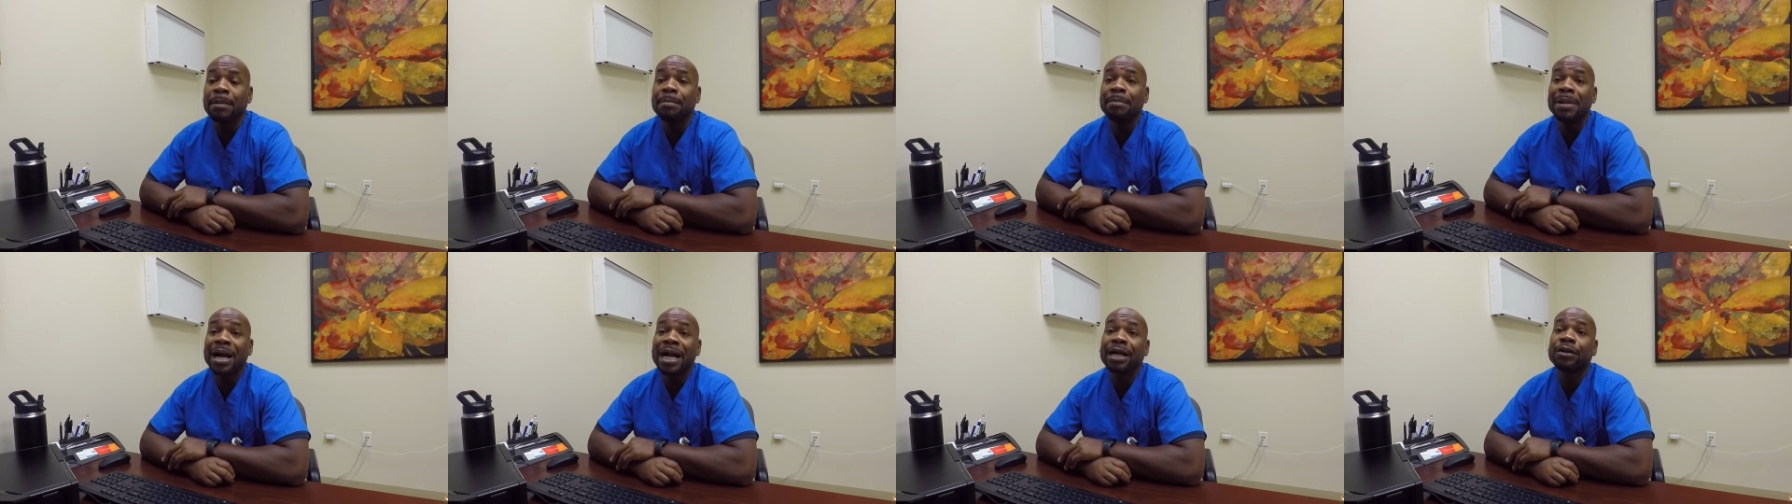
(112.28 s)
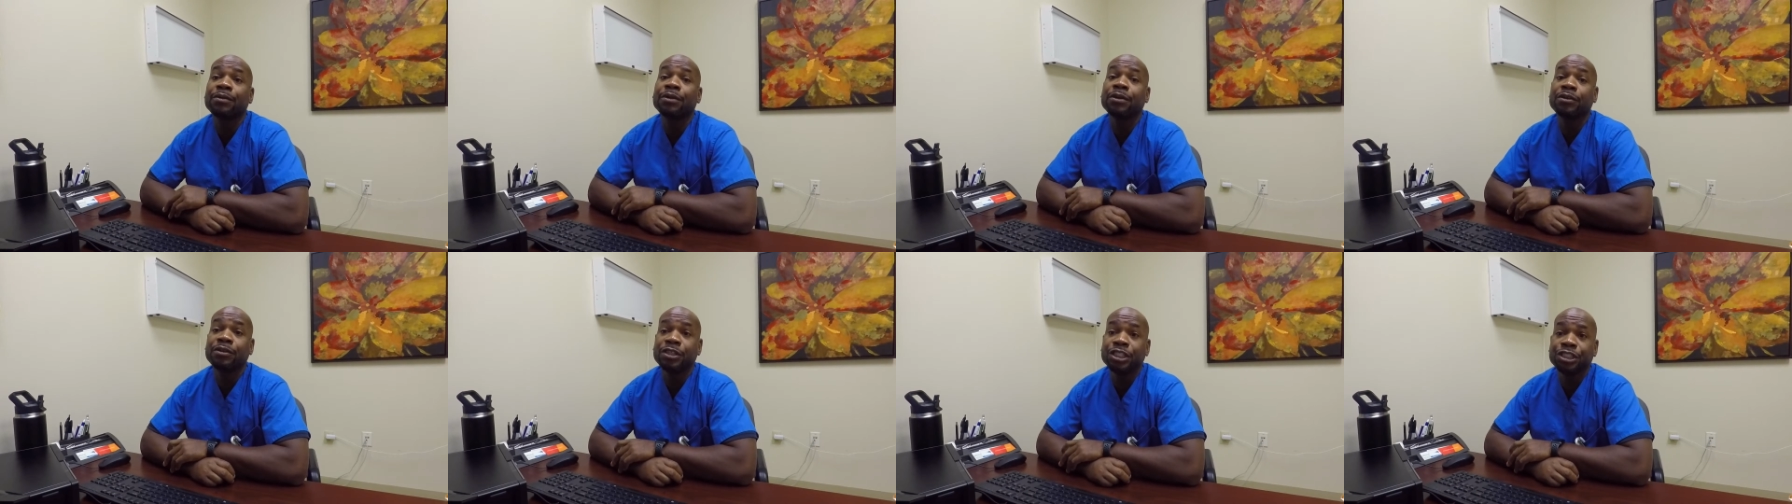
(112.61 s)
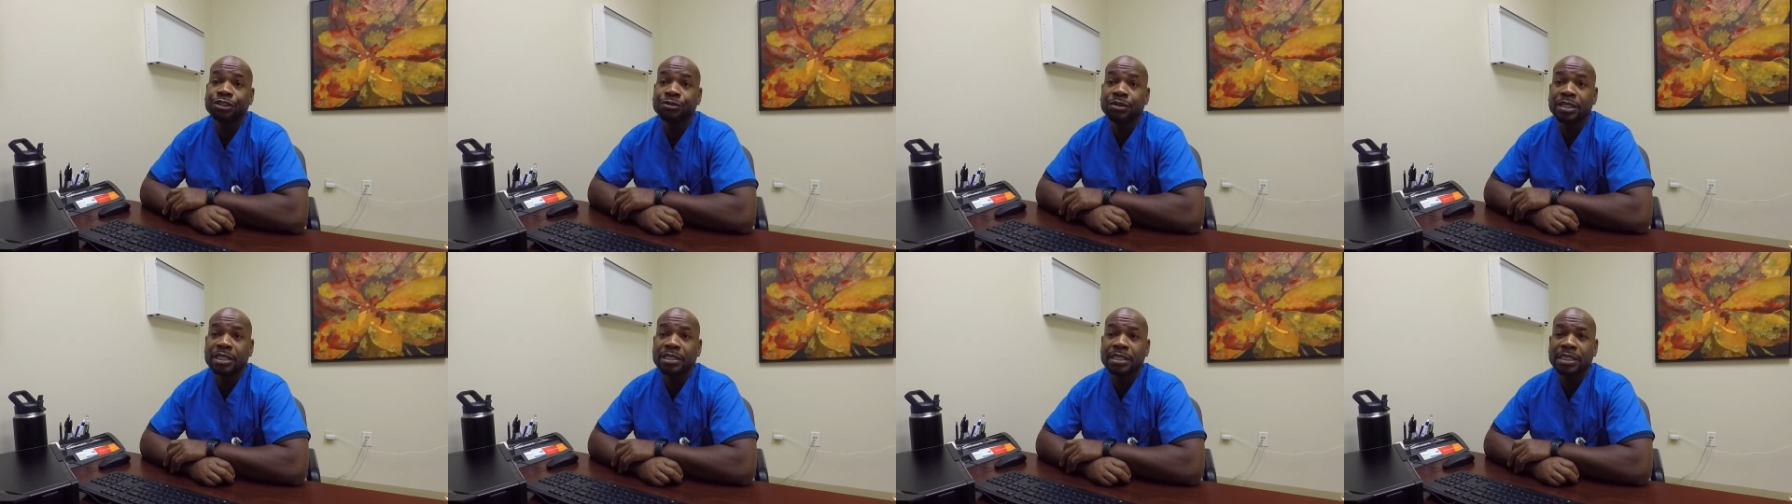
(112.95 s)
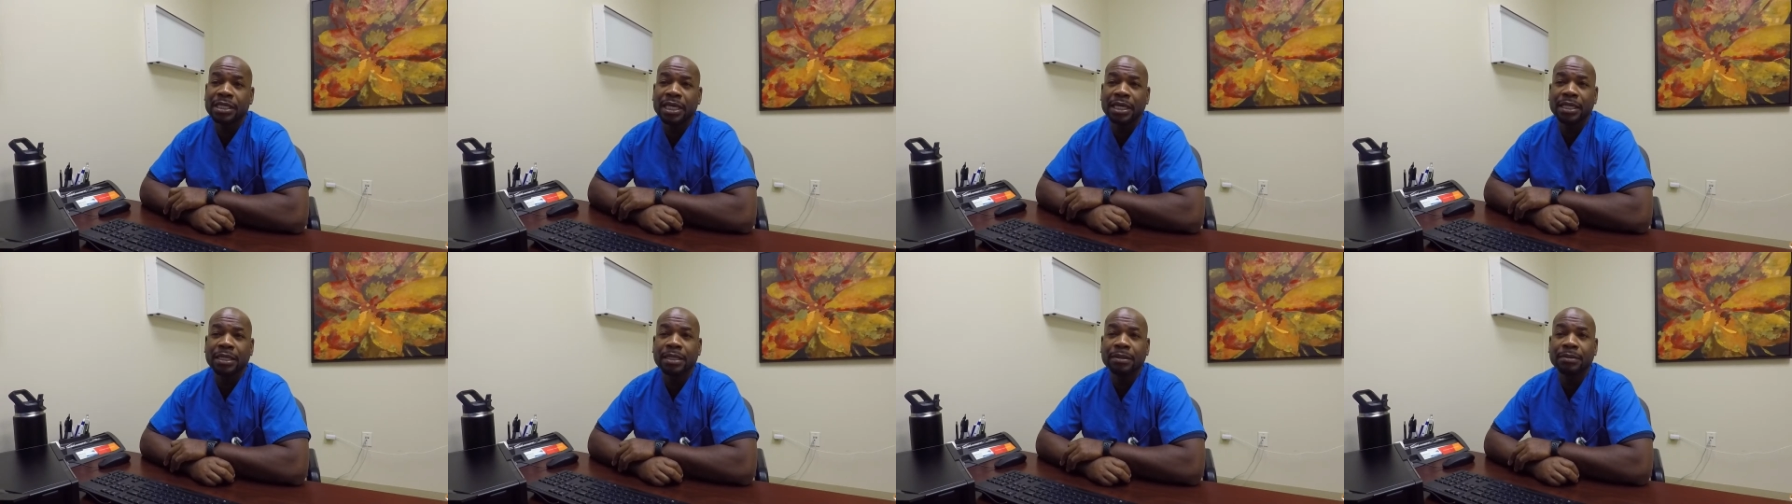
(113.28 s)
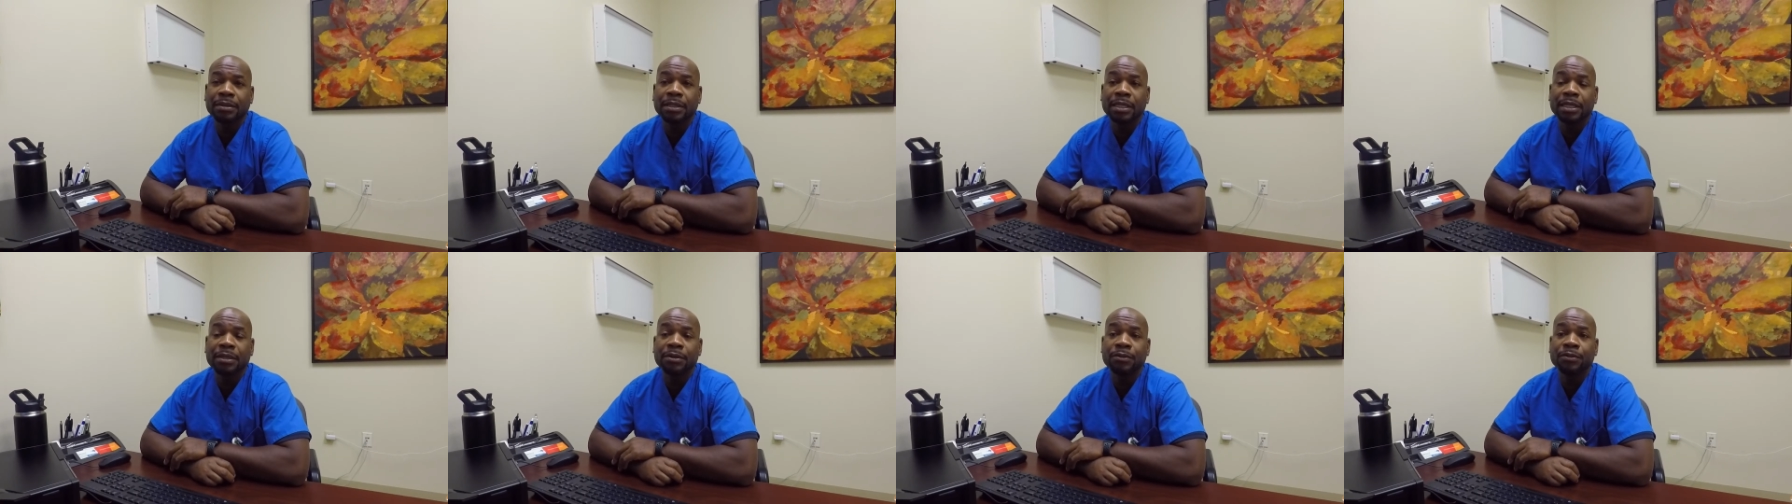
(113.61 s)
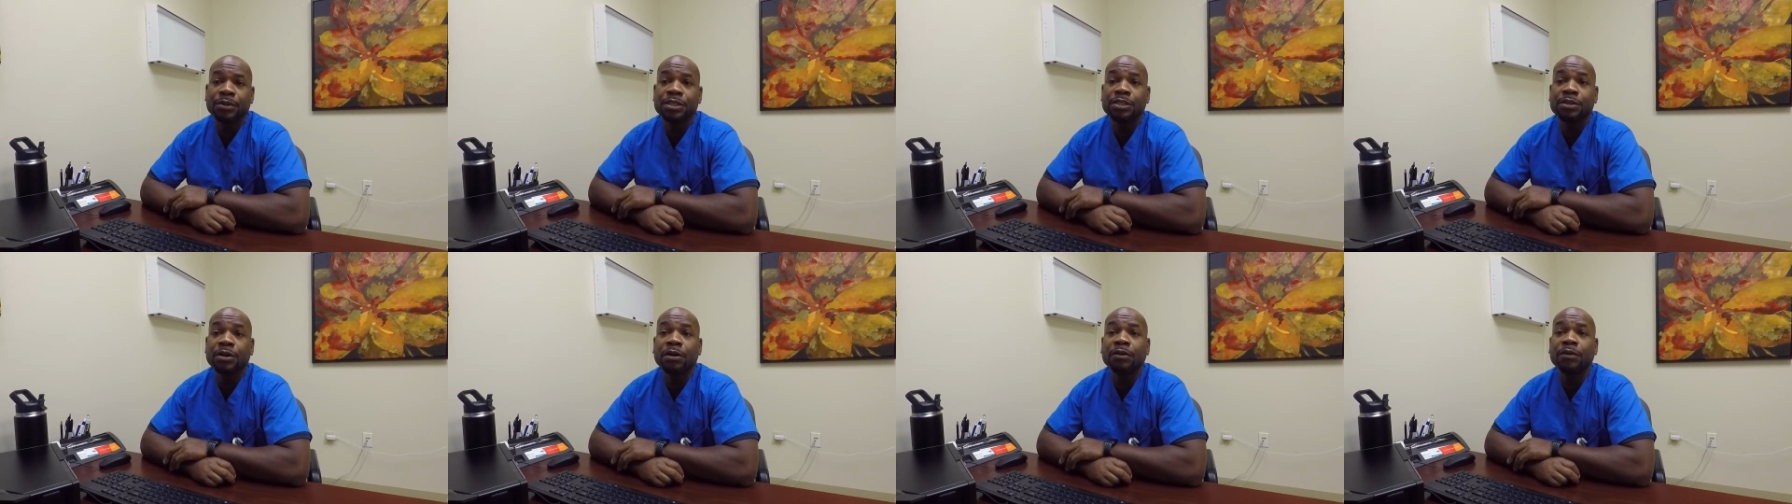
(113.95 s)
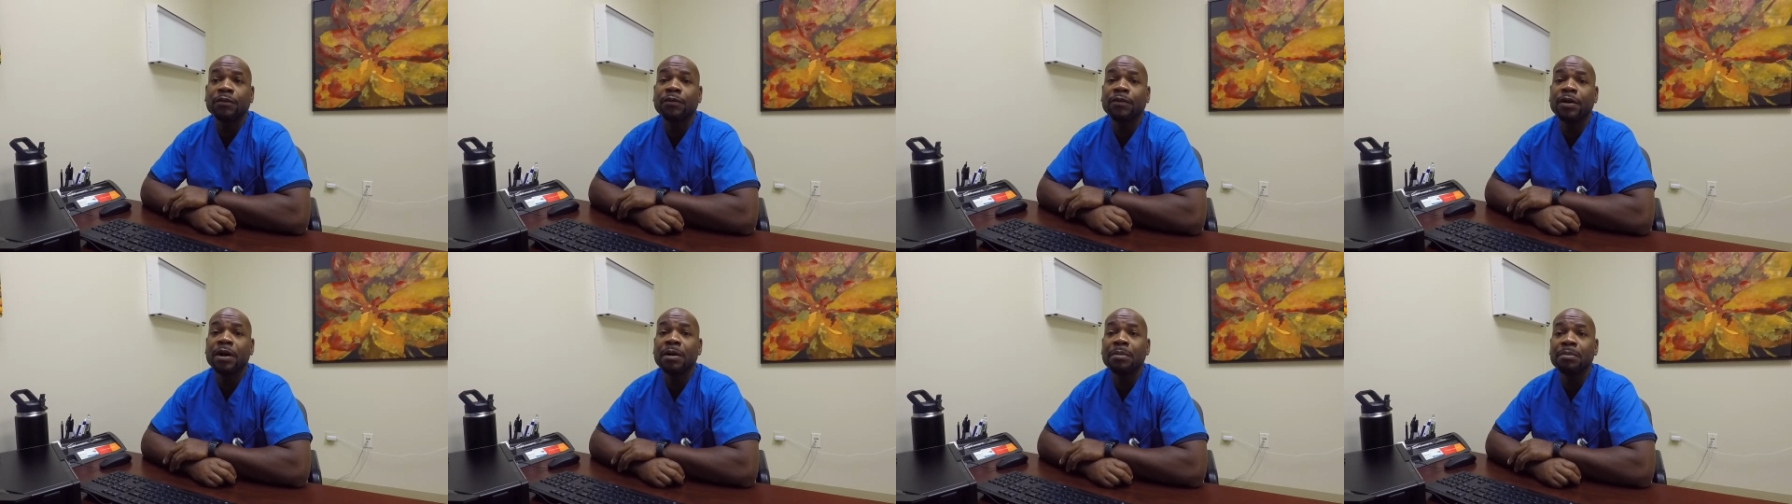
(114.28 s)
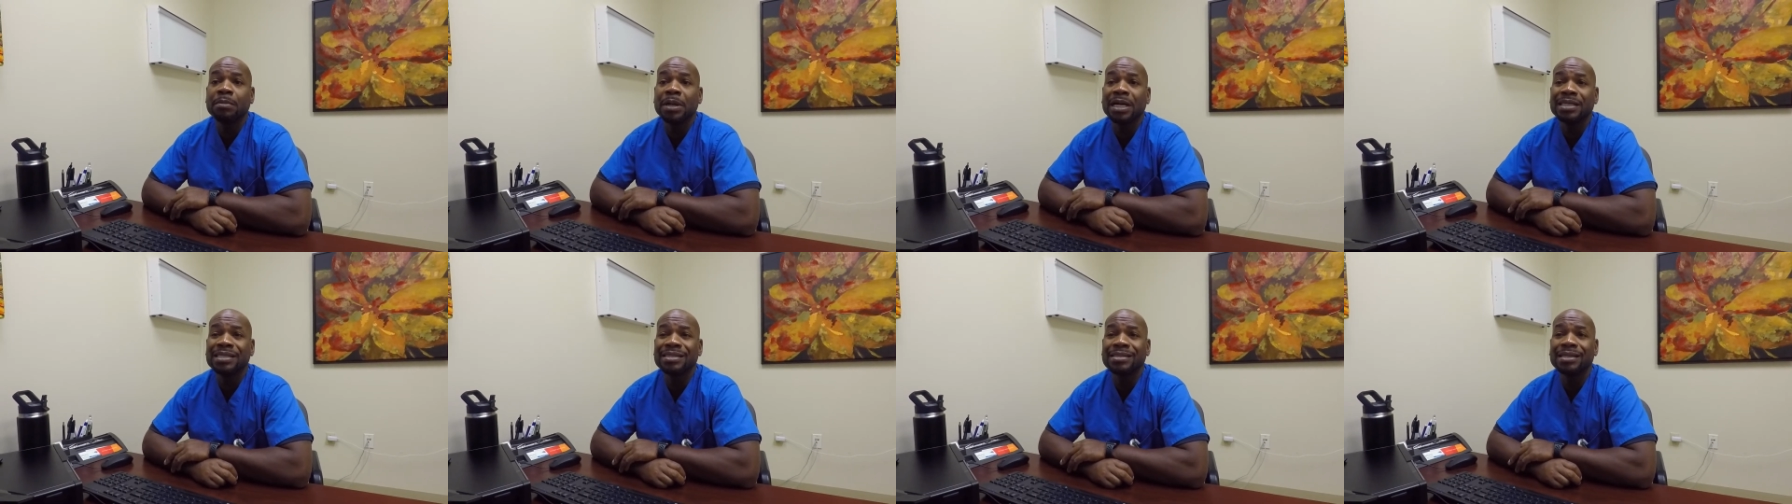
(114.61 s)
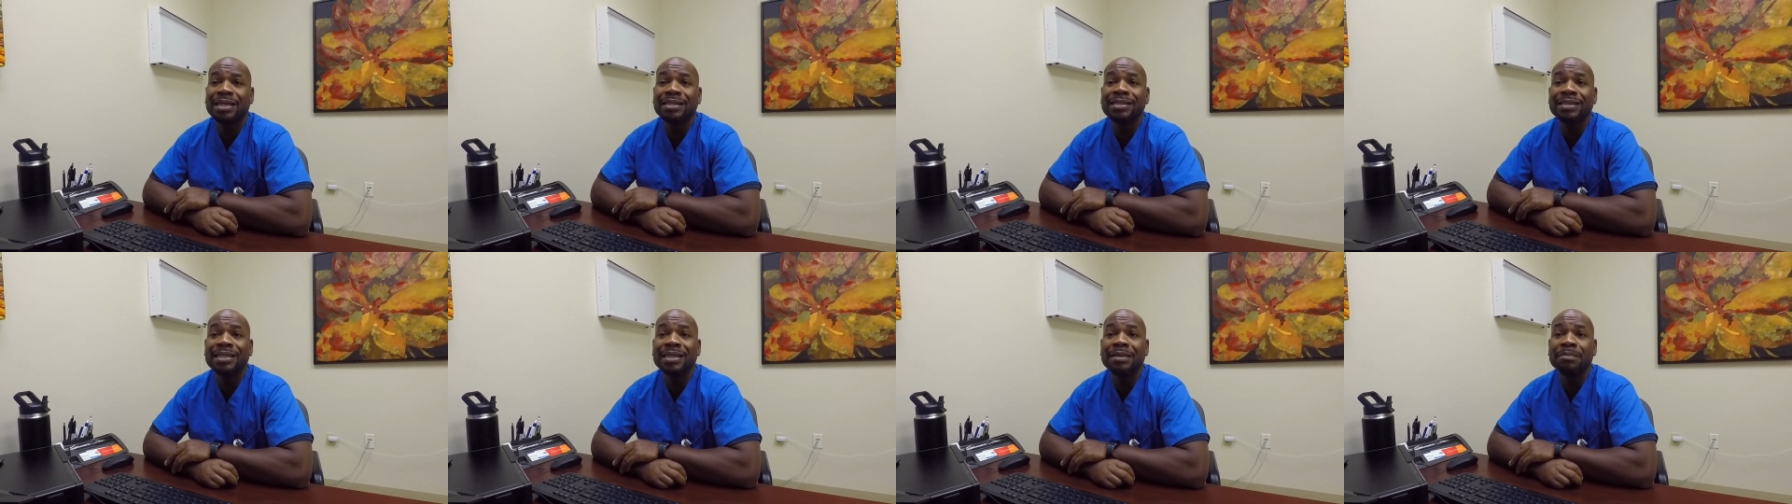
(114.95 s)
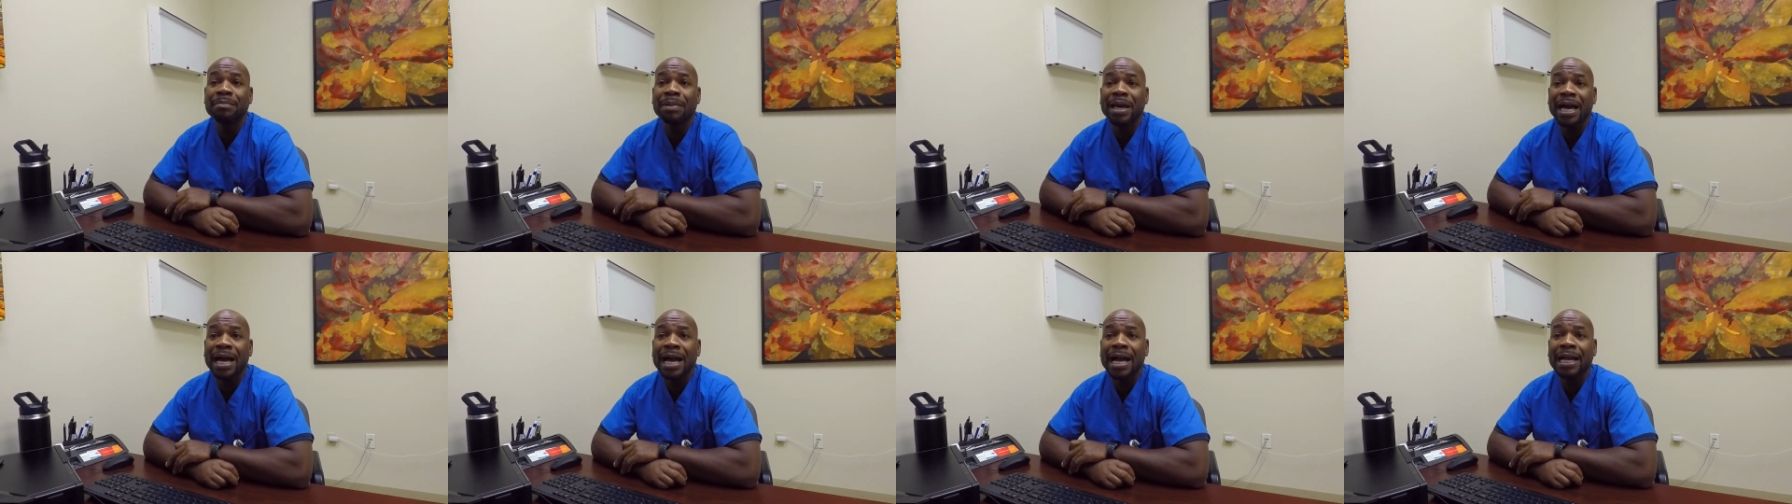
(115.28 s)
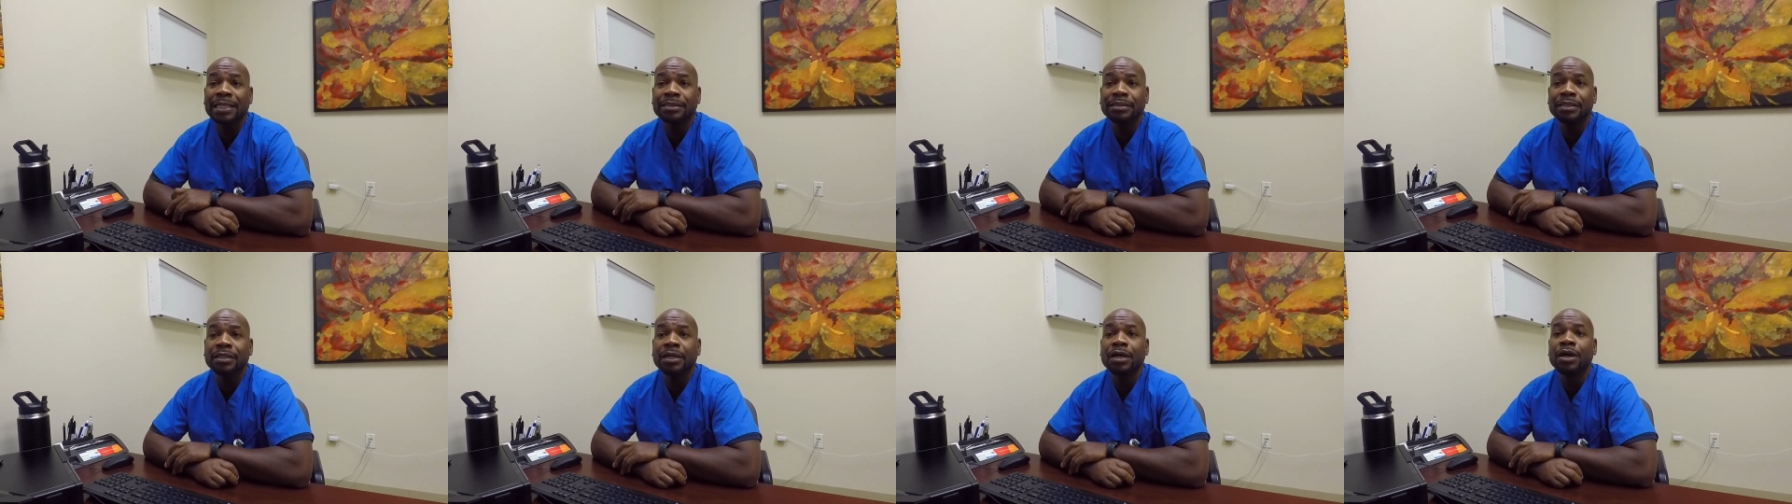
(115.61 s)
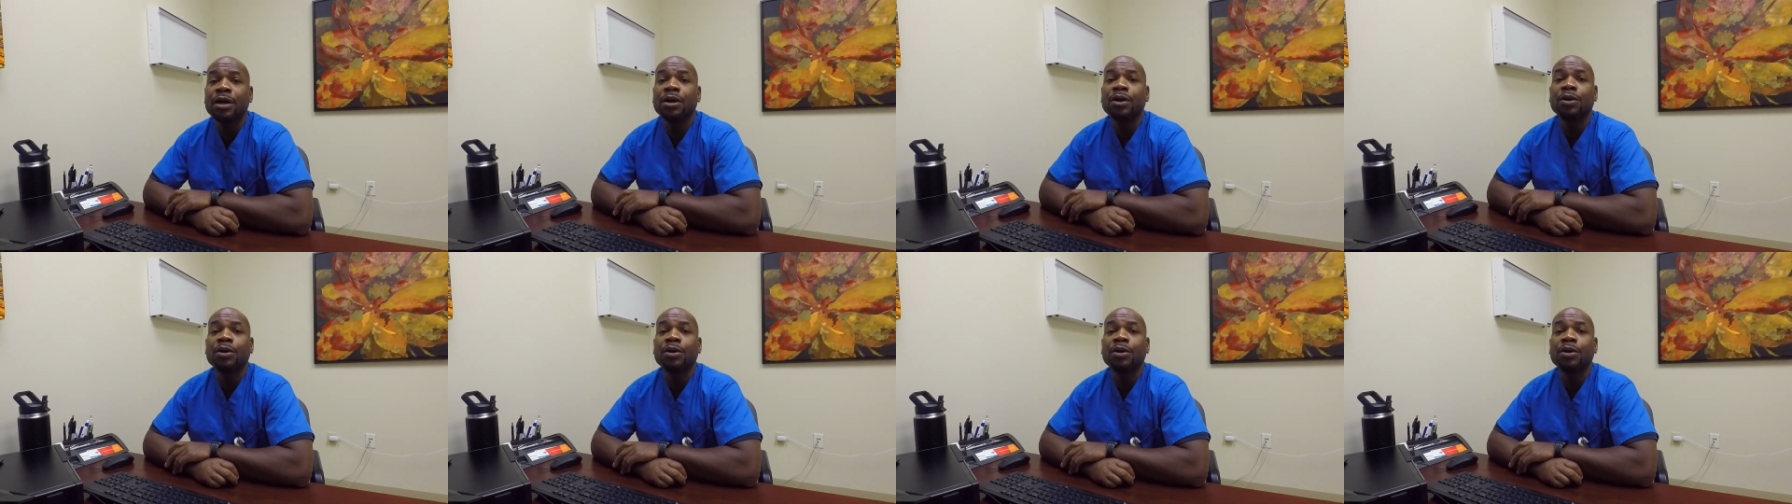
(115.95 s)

Macro injuries can result from a sudden impact